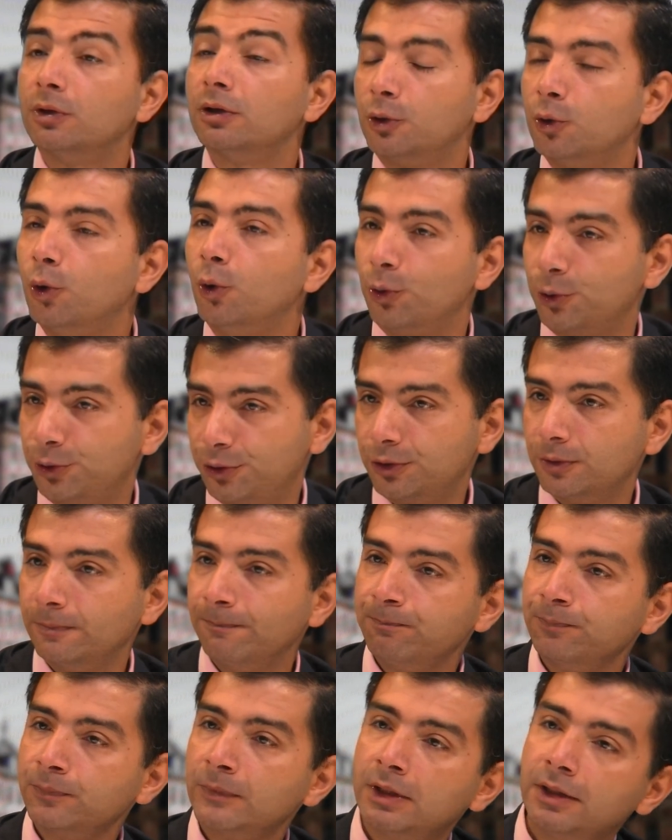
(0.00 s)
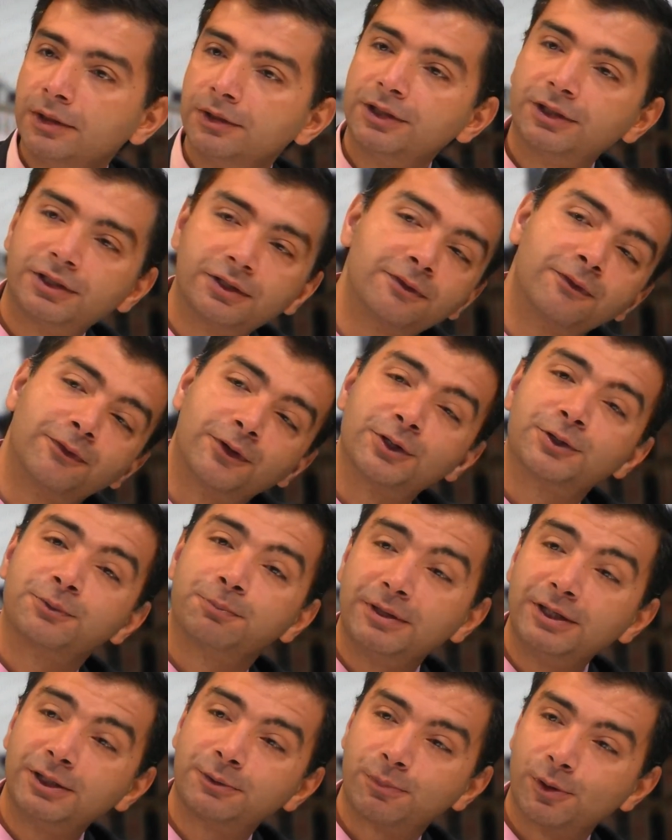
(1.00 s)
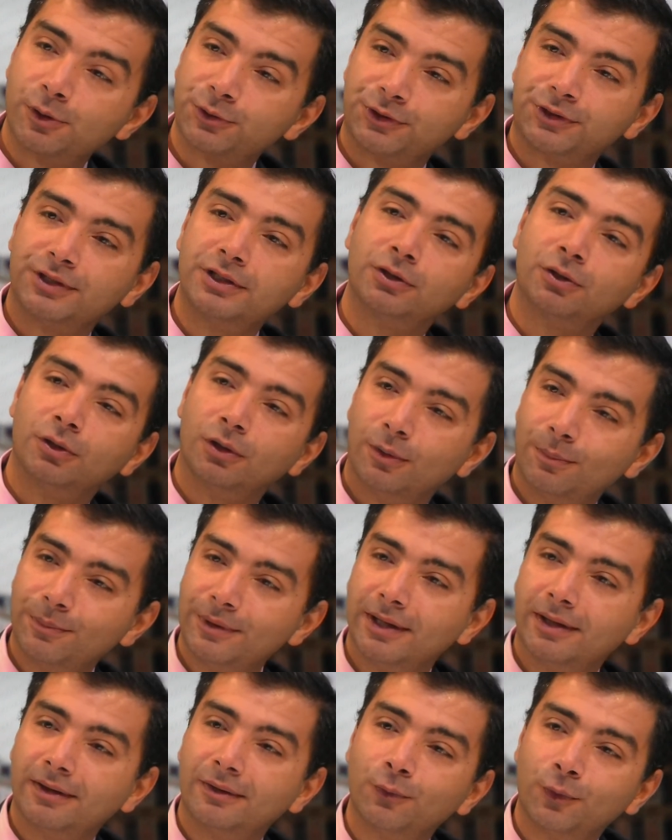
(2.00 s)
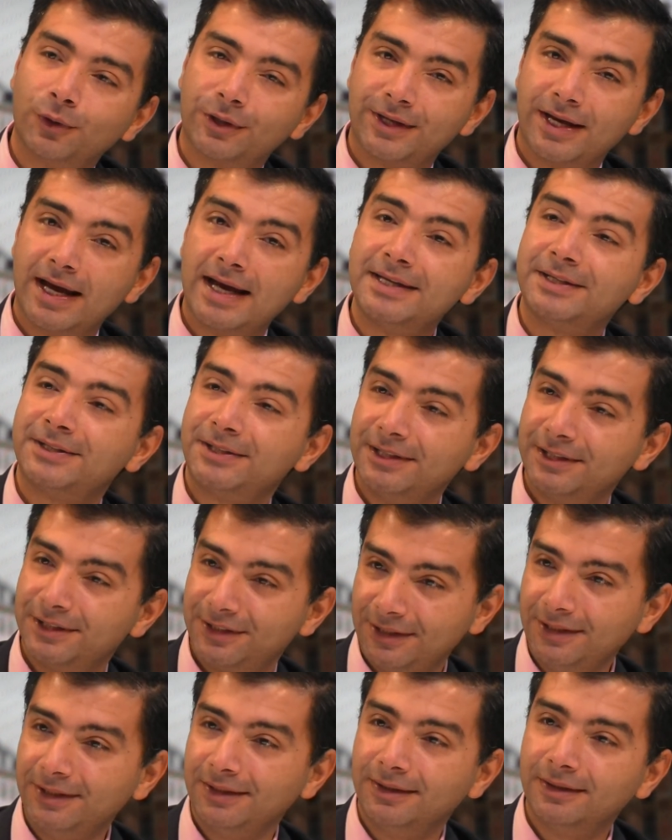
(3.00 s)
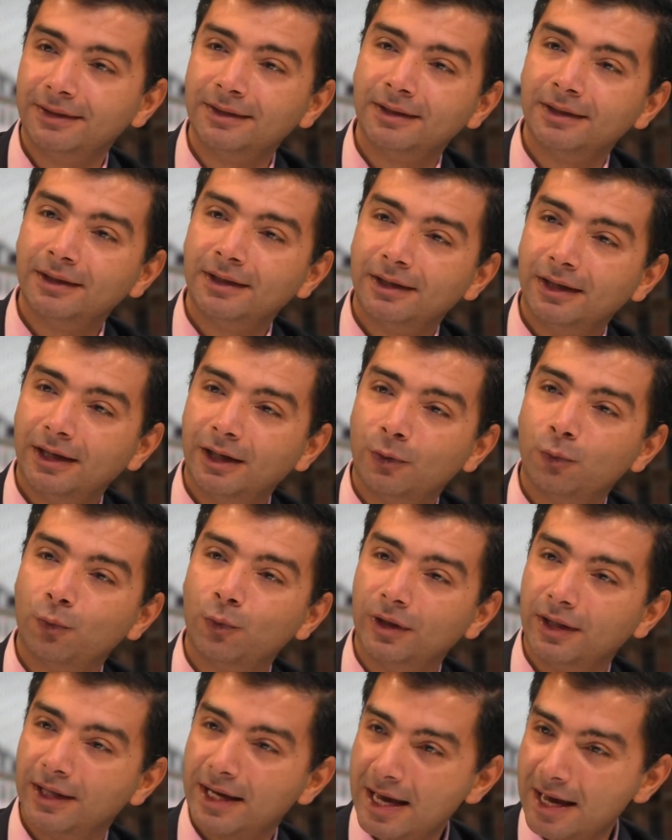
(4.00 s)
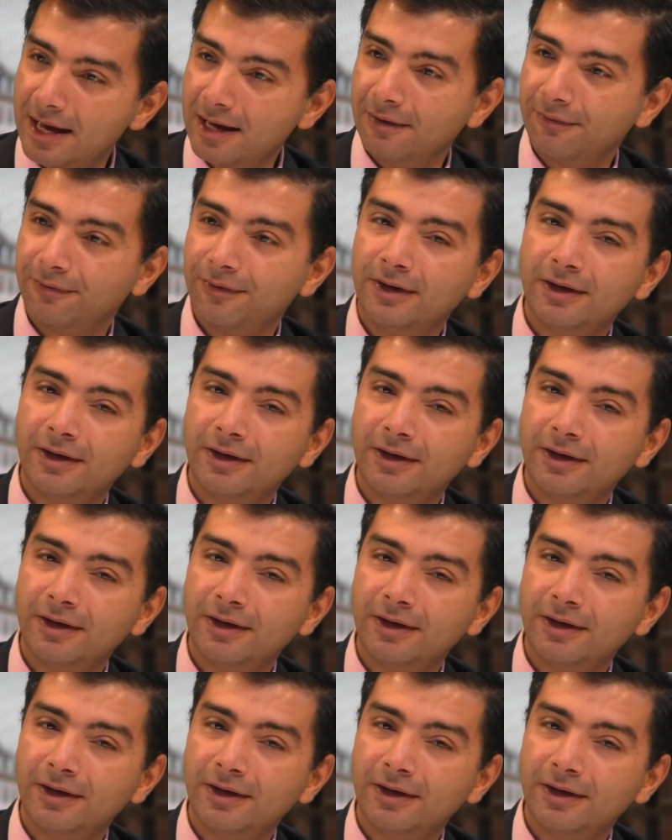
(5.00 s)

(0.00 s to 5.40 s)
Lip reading: courts. Mm-hmm. This is the first peace process in Colombia where the ICC will have